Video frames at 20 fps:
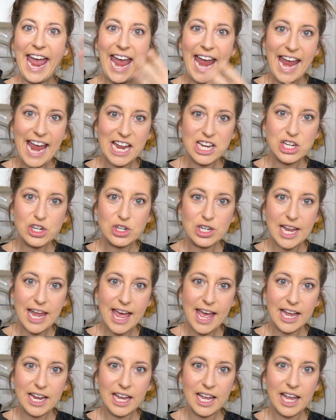and your
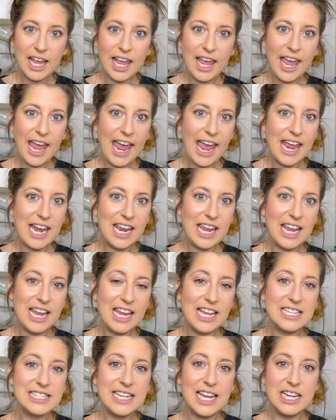neck, and
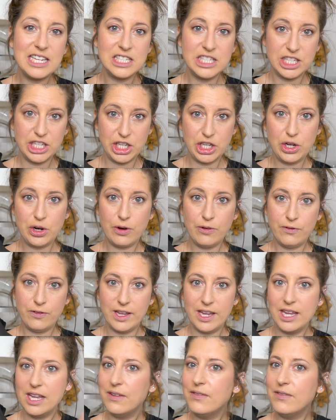it is a secure fit.